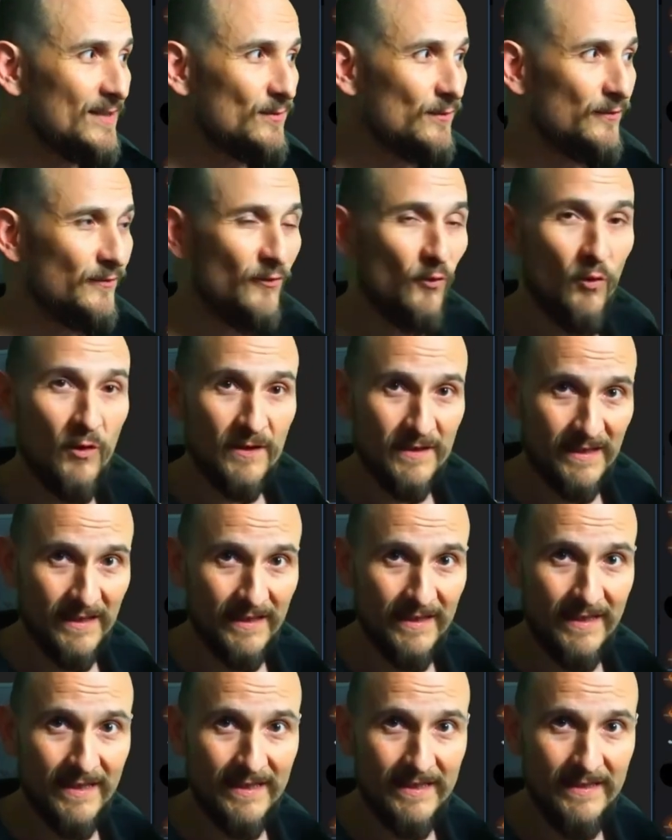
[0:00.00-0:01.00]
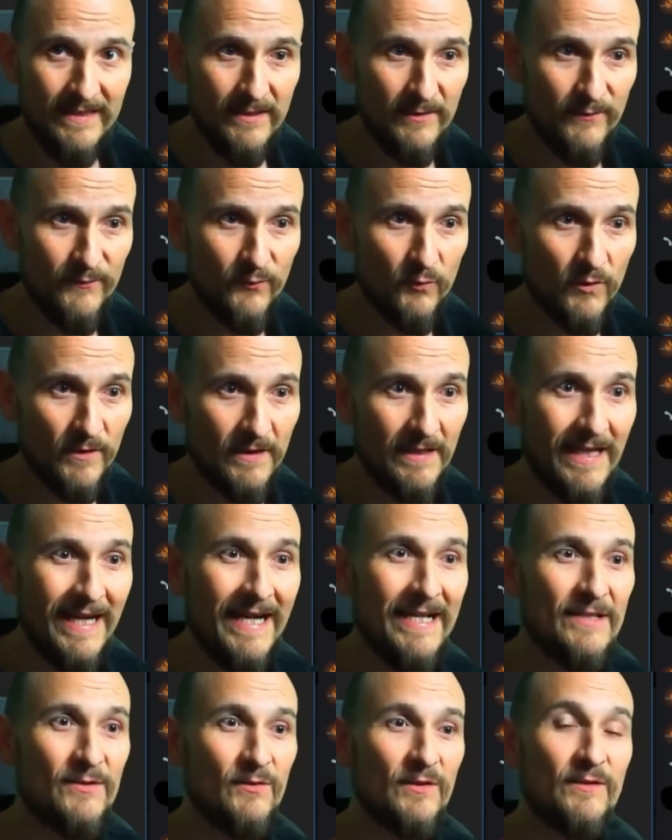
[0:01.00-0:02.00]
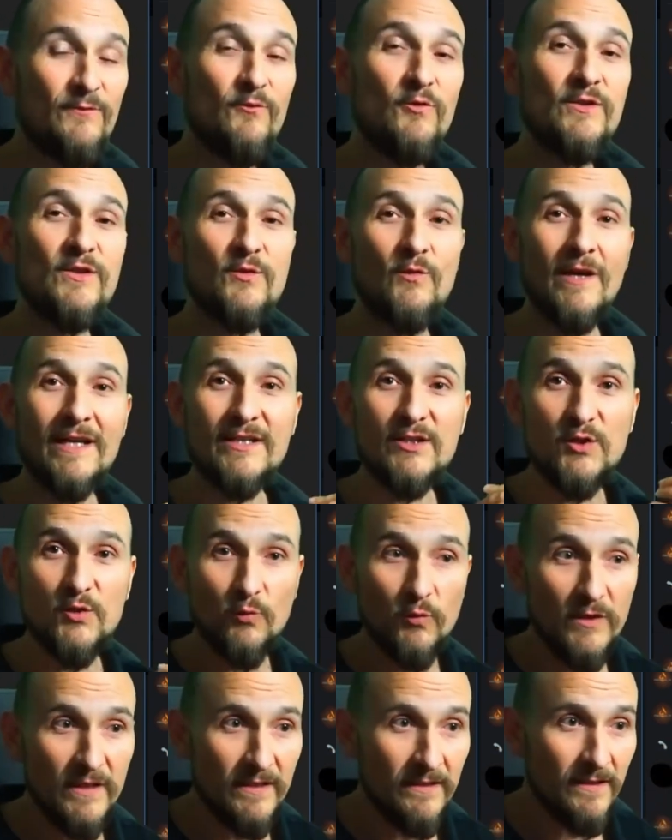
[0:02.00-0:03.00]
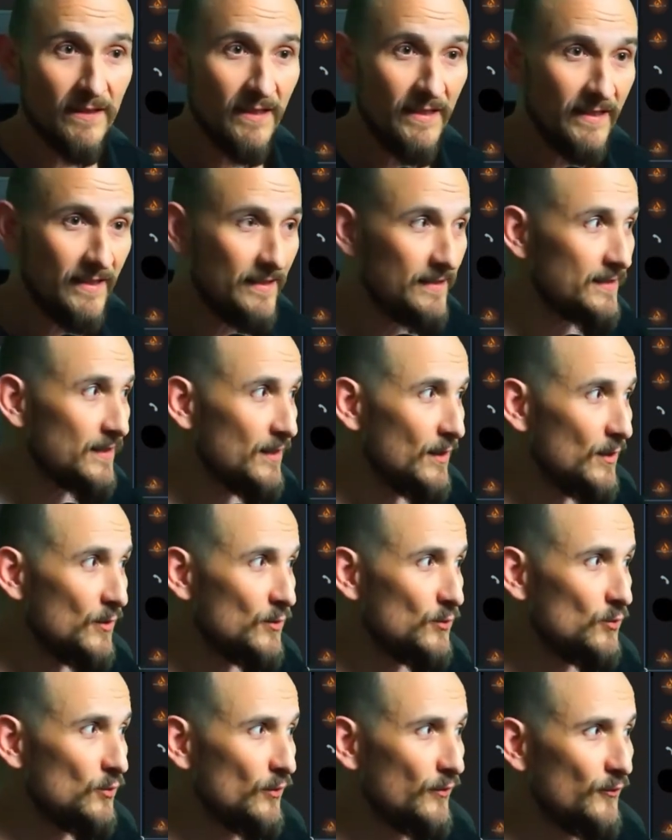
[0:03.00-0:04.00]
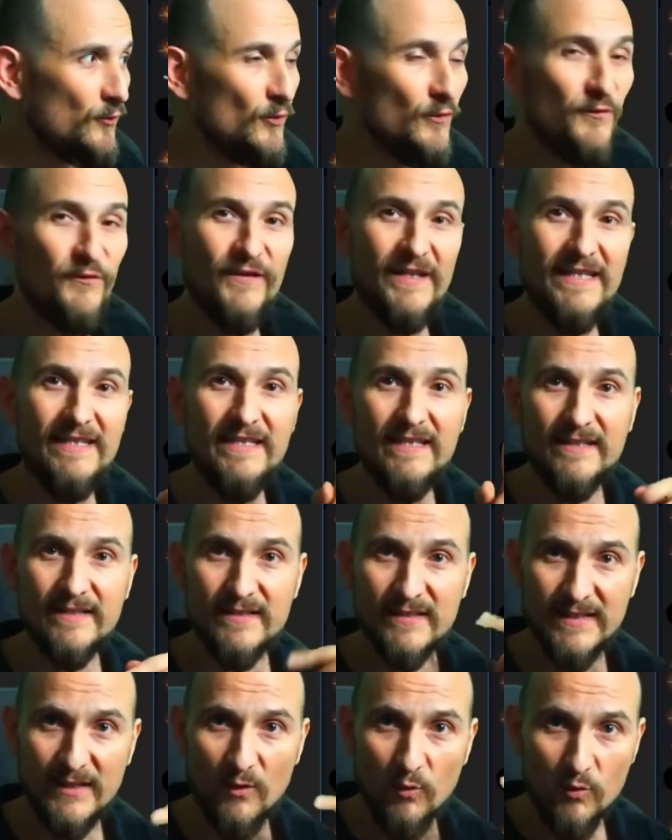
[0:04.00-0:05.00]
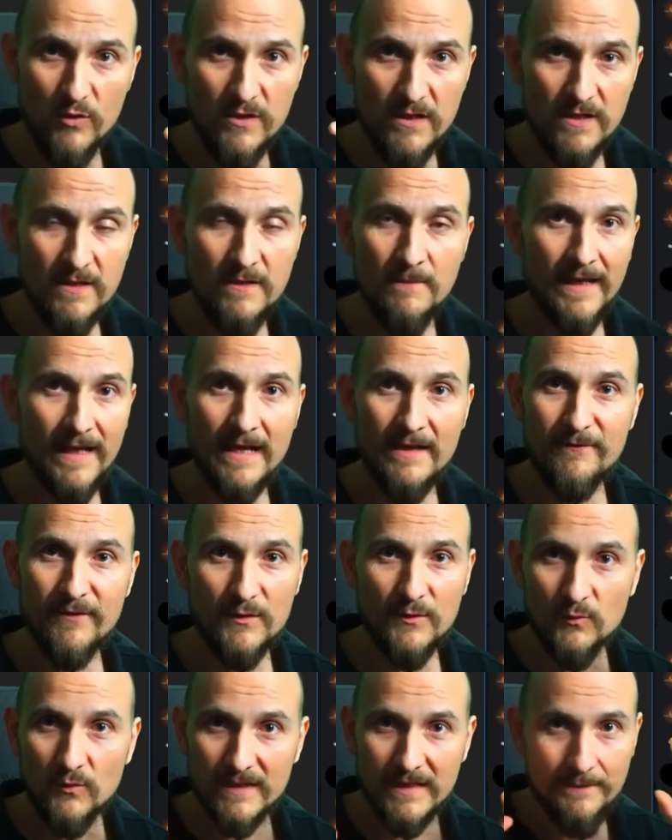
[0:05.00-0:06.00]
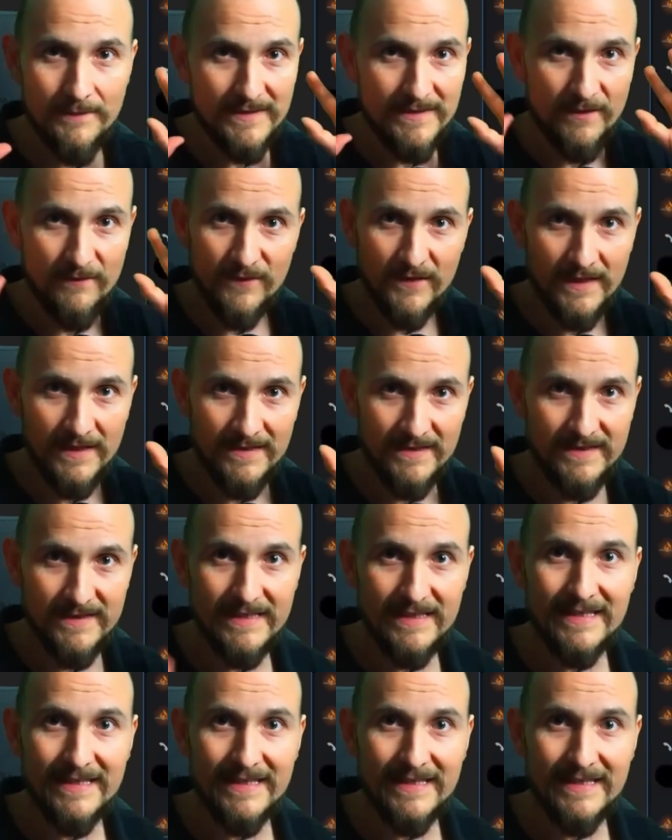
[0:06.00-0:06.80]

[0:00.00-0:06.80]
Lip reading: So yeah, it was literally rung through just for a few seconds, simply to maybe trigger a notification on Discord,